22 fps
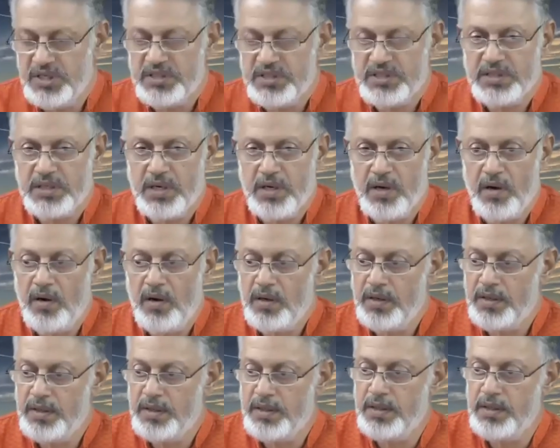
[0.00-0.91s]
just
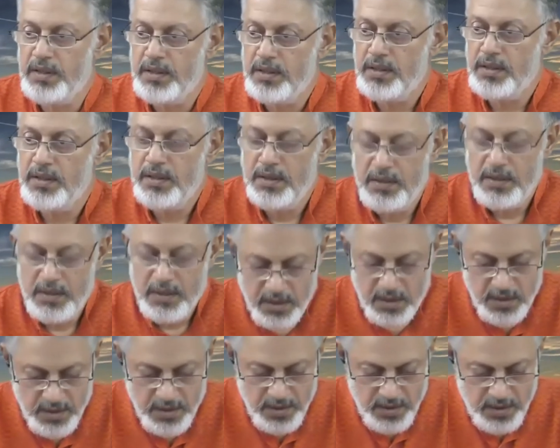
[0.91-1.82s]
can't,
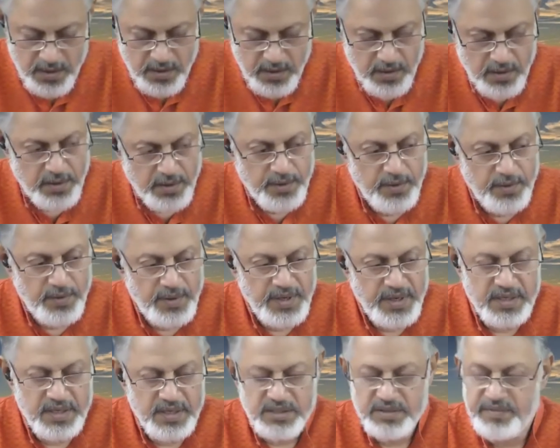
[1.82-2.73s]

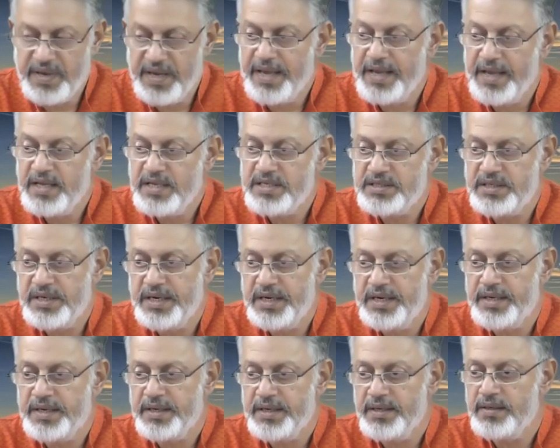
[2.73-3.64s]
during his waking
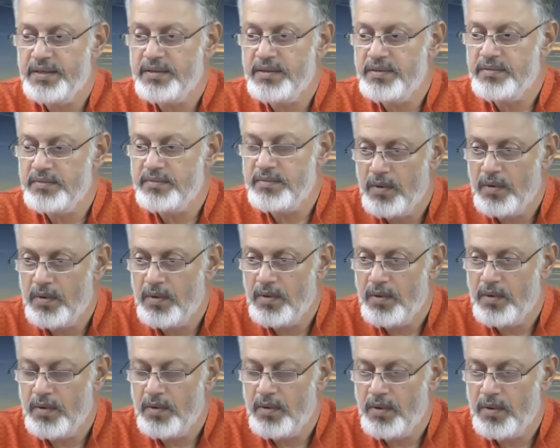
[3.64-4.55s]
state,
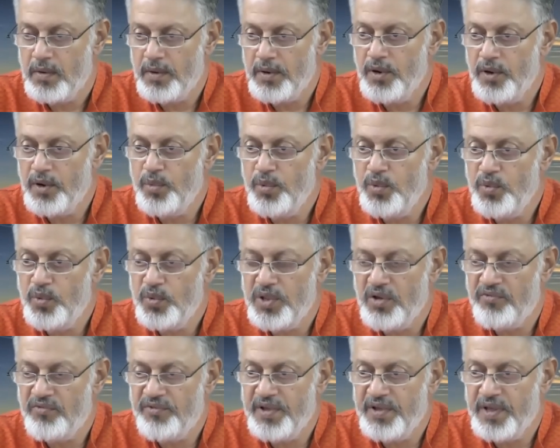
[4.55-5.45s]
remove
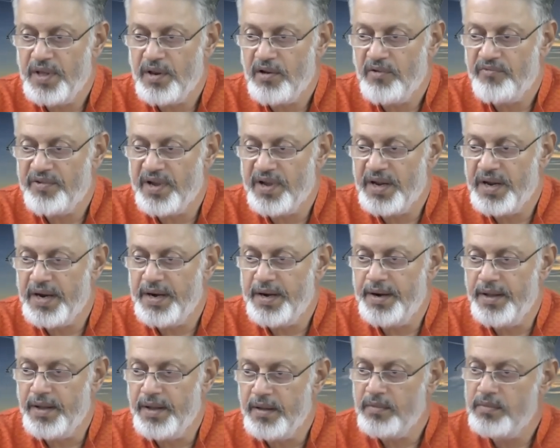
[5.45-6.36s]
the fear of a
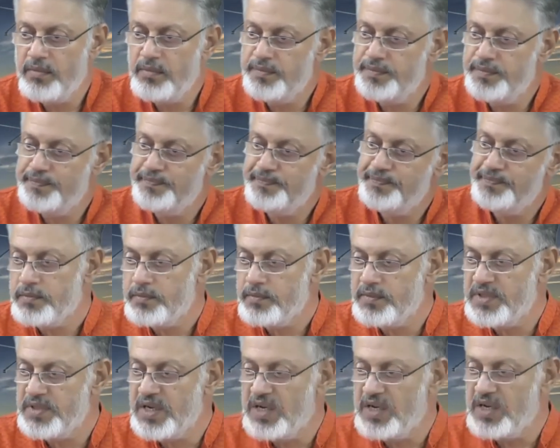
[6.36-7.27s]
kid.
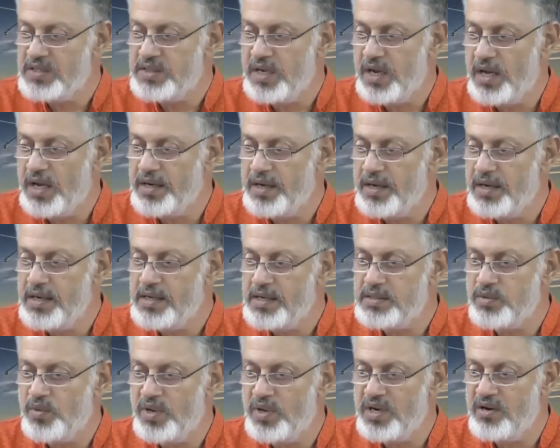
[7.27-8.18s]
Because
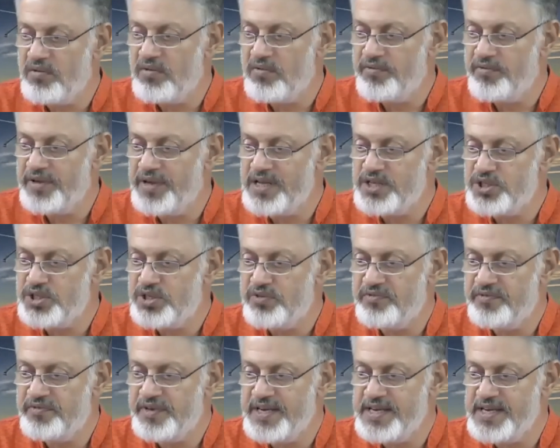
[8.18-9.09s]
unless one face to
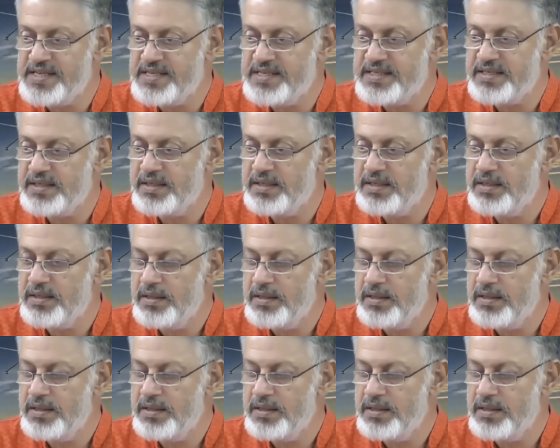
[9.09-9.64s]
face